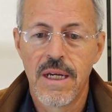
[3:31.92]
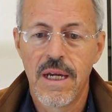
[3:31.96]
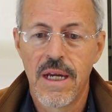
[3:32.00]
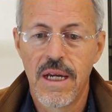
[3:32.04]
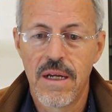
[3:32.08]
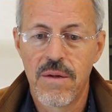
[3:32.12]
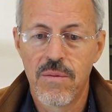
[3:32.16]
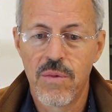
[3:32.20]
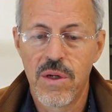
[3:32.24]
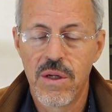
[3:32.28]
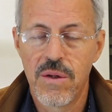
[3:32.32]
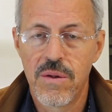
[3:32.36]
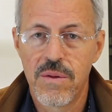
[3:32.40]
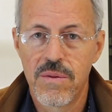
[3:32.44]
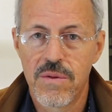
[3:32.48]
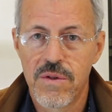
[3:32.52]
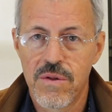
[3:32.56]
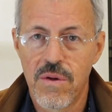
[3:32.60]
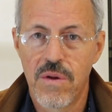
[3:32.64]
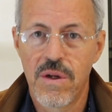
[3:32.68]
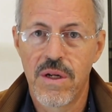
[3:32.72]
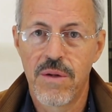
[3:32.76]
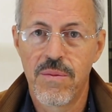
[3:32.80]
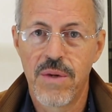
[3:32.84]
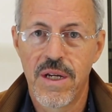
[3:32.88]
and we
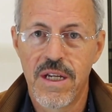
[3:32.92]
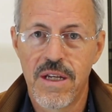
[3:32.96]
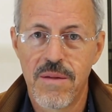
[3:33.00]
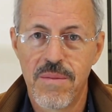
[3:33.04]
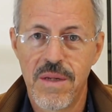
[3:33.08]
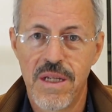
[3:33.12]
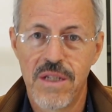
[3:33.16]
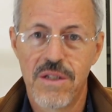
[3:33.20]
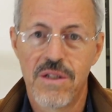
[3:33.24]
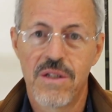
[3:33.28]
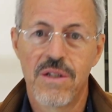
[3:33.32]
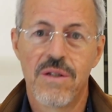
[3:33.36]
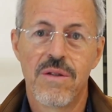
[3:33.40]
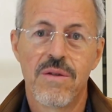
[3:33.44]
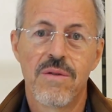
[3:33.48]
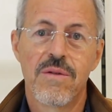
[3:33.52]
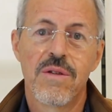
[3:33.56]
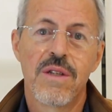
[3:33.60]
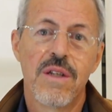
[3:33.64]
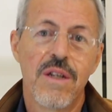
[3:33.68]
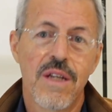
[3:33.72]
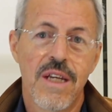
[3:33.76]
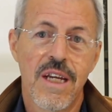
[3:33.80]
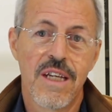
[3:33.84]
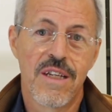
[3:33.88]
strongly recommend you
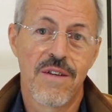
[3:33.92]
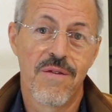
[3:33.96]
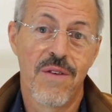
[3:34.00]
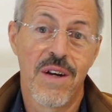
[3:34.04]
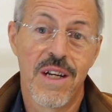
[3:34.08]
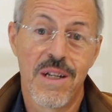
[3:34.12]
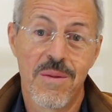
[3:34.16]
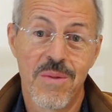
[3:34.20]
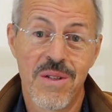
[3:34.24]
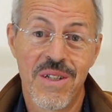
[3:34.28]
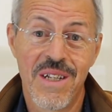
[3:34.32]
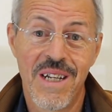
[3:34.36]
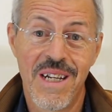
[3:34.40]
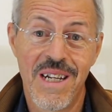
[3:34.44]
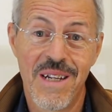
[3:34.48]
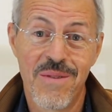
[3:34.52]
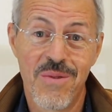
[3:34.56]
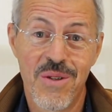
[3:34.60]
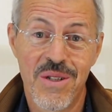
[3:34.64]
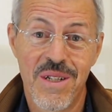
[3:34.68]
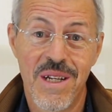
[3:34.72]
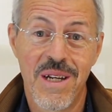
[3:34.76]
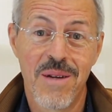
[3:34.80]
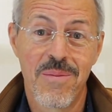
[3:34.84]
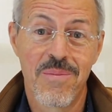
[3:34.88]
get your vitamin D
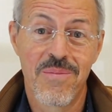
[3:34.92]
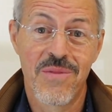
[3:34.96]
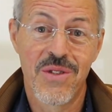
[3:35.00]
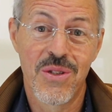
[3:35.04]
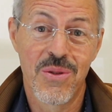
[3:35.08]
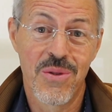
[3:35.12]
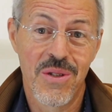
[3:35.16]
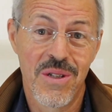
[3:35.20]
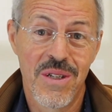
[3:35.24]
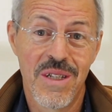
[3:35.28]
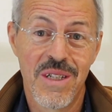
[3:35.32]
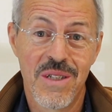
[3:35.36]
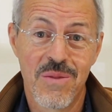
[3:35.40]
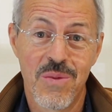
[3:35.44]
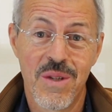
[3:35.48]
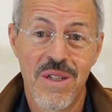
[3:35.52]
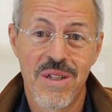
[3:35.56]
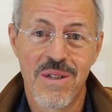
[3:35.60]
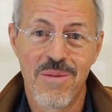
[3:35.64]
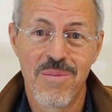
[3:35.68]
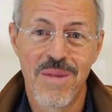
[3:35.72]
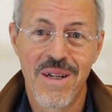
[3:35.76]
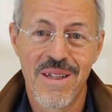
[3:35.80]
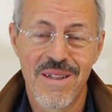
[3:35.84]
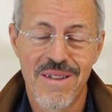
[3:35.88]
levels up during these
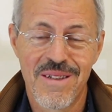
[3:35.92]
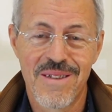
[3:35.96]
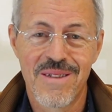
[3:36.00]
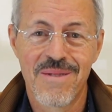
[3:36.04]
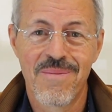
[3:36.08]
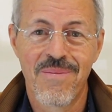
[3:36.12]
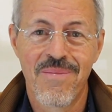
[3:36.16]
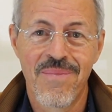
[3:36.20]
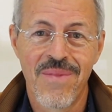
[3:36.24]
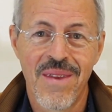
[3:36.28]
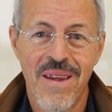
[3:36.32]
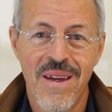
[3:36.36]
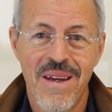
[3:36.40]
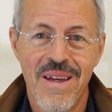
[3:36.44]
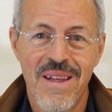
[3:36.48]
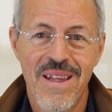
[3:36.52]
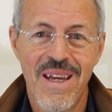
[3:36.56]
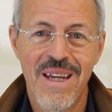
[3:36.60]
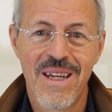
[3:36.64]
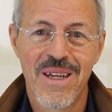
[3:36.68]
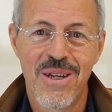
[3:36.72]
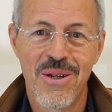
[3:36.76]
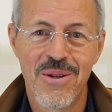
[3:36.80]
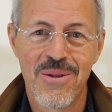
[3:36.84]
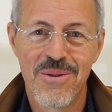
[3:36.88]
winter months.
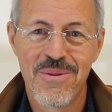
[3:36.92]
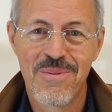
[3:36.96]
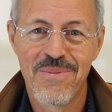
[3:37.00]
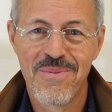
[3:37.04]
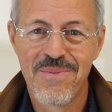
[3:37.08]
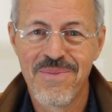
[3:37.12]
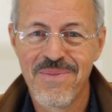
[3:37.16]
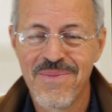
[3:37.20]
Thank you.